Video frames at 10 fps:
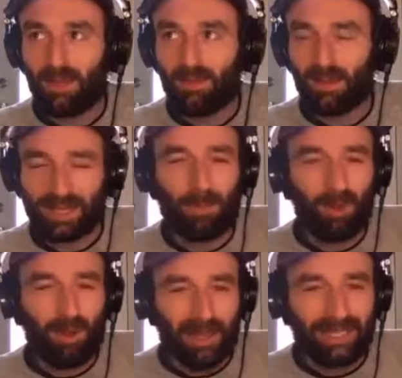like
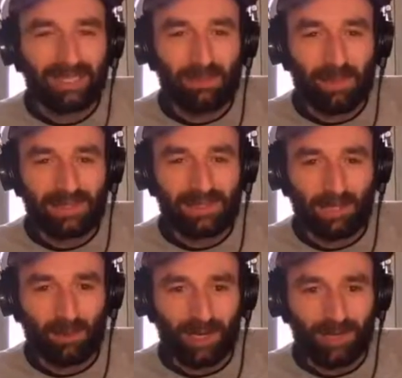appliance-based
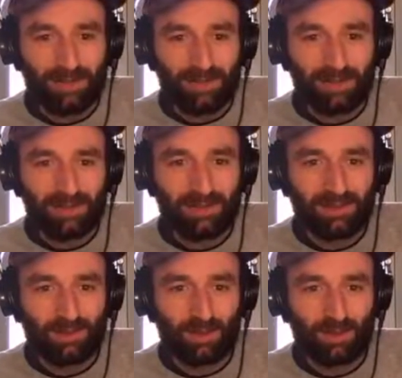data warehouses,
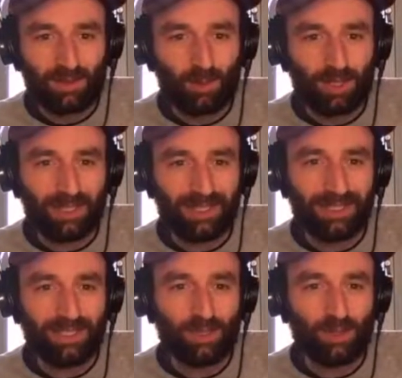you would
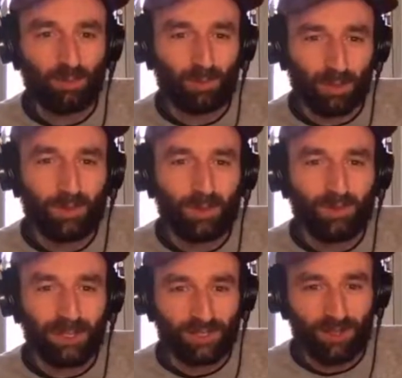need to
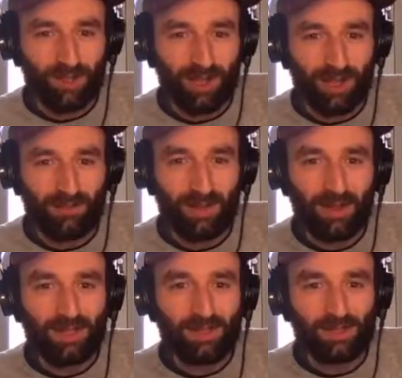pre-provision a lot of
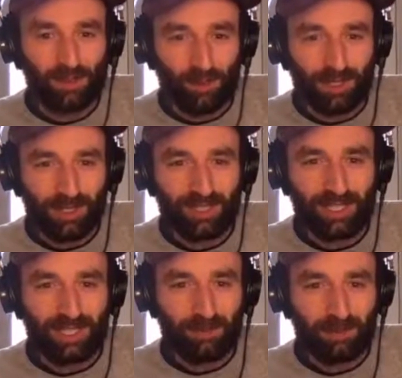storage
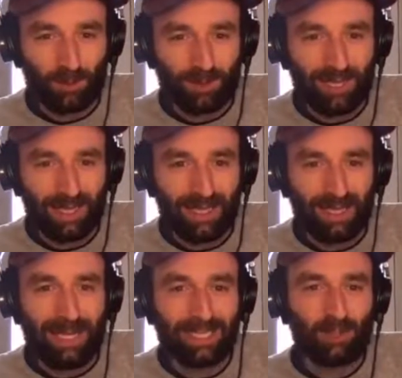and compute, and
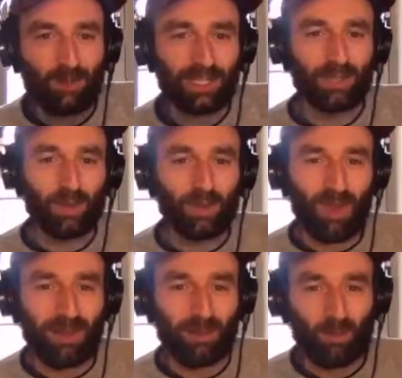it made you want to do a
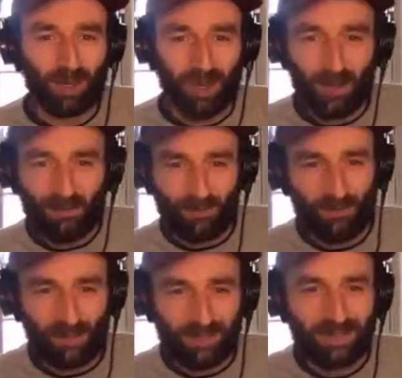lot more
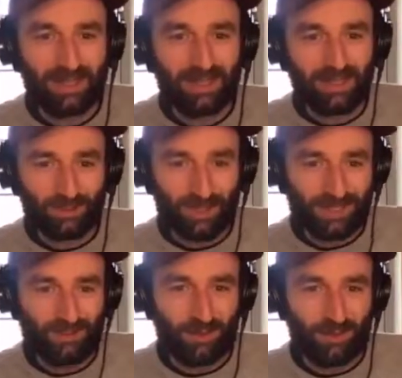upfront
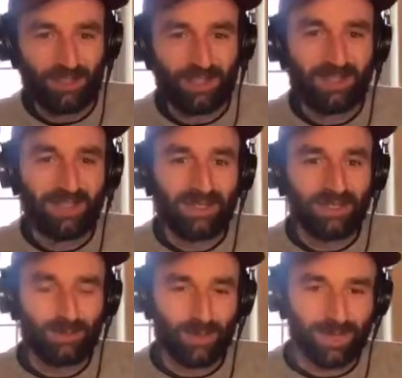transformation
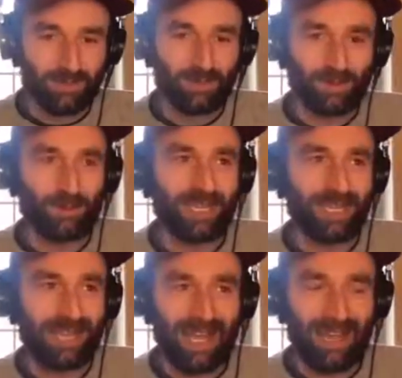so that you
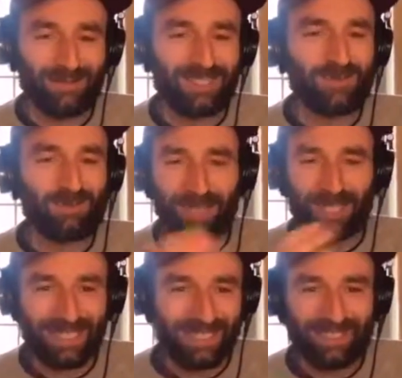didn't have
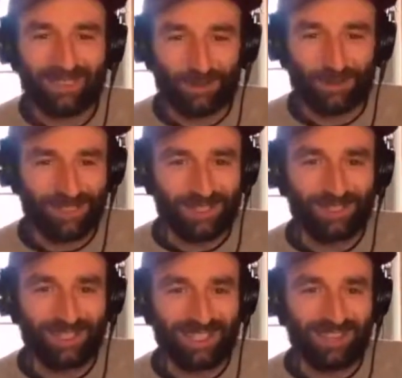spiky
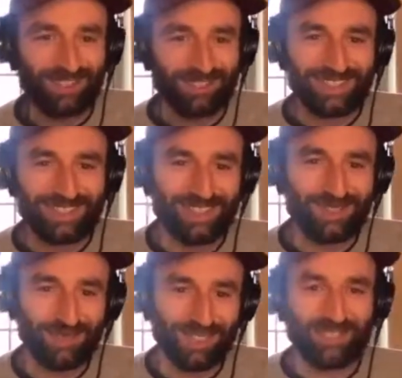usage
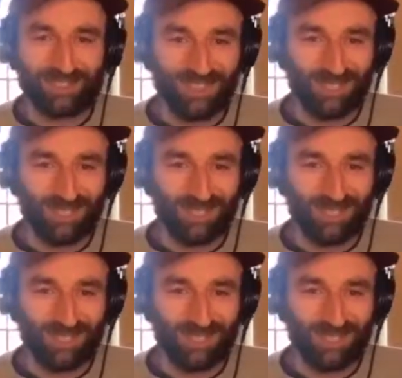characteristics within your data